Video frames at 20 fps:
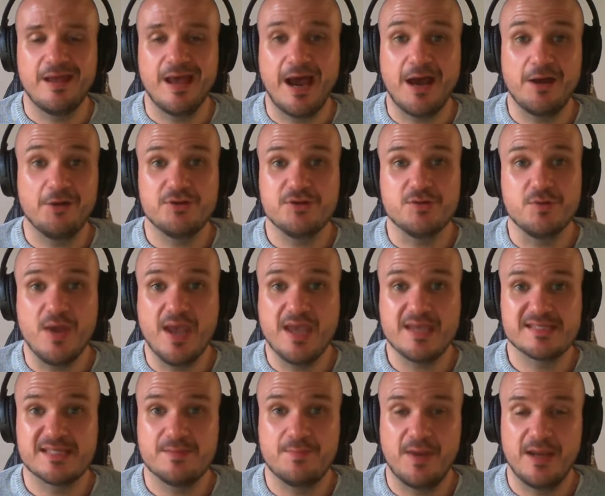how do you
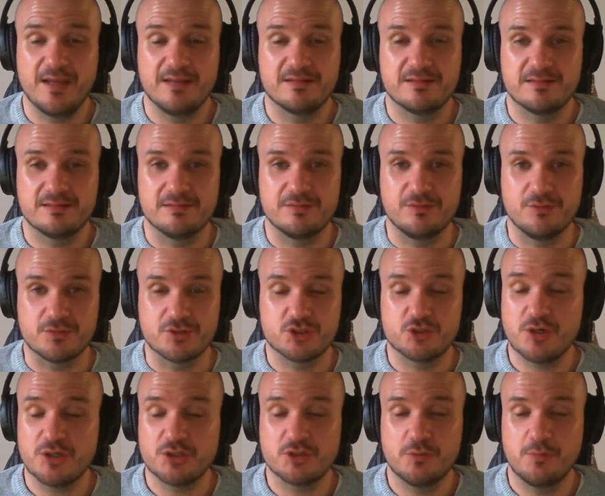estimate your
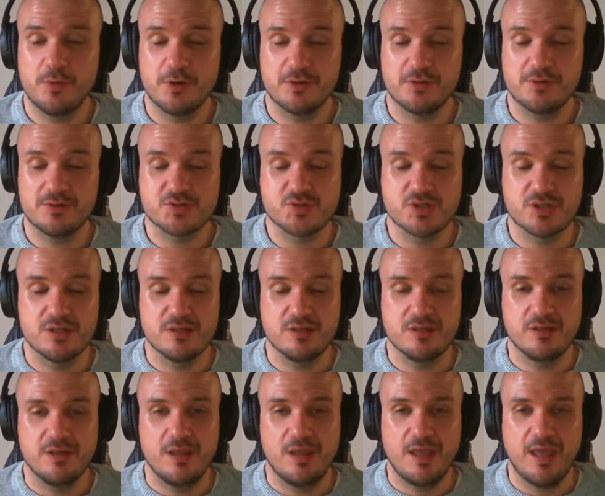structural models.
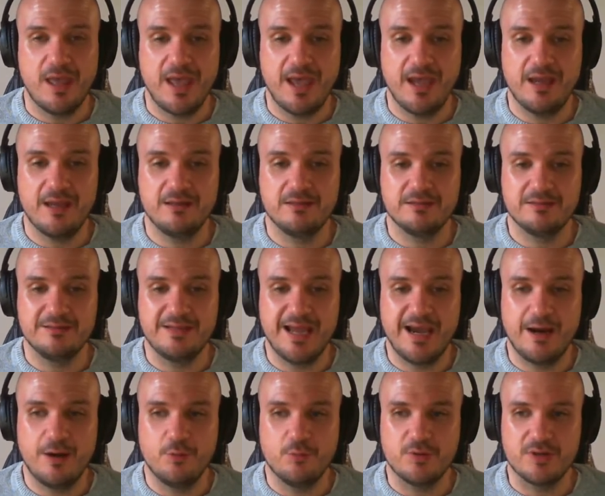And
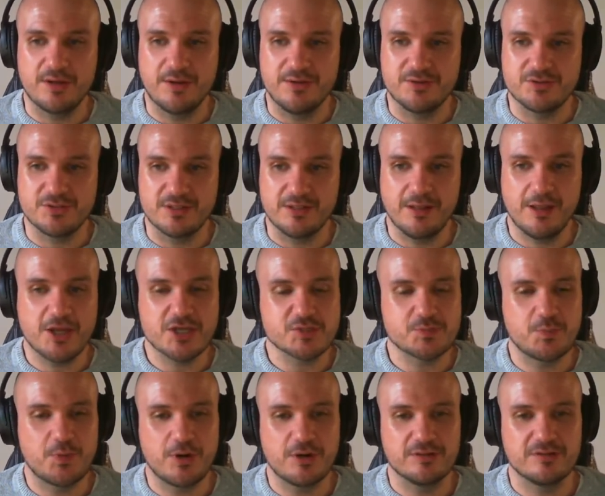now we're going to the
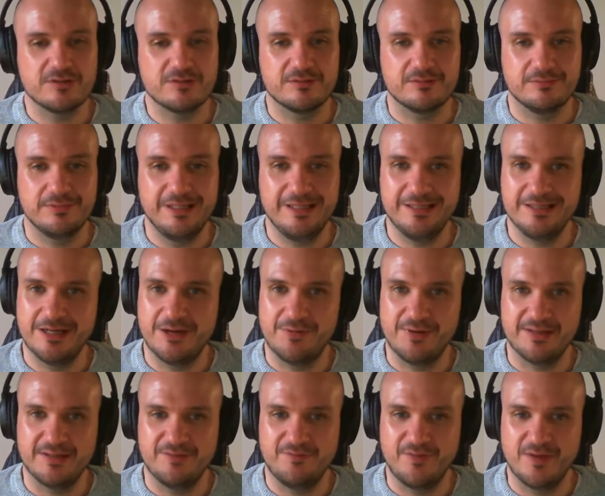last part,
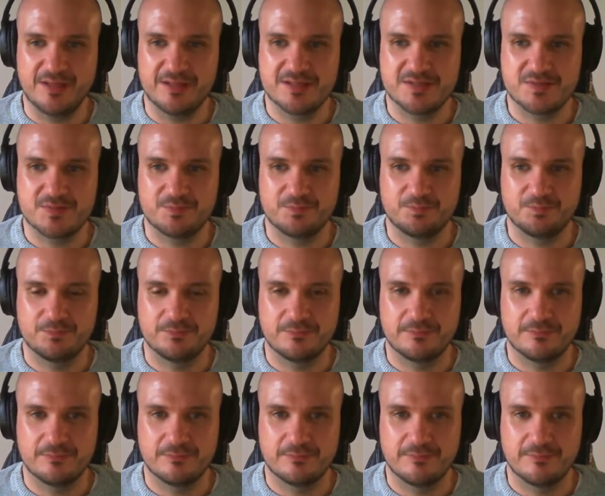indirect effects,
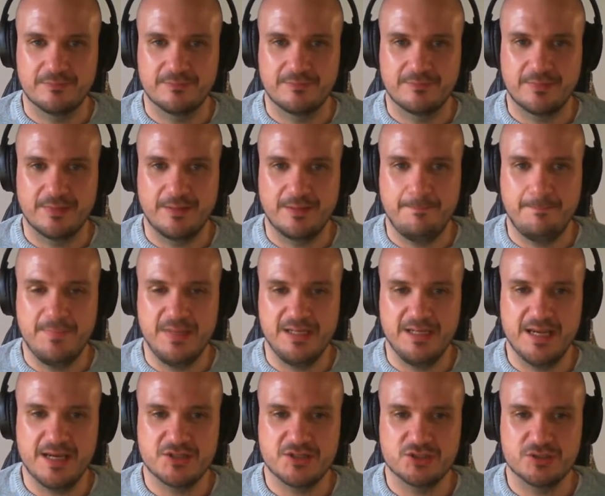
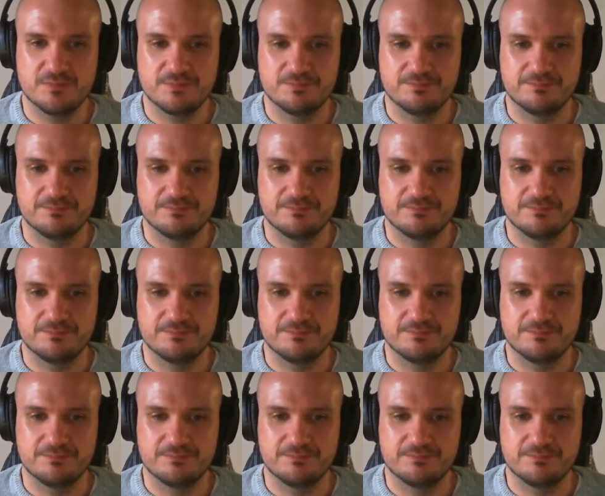mediation.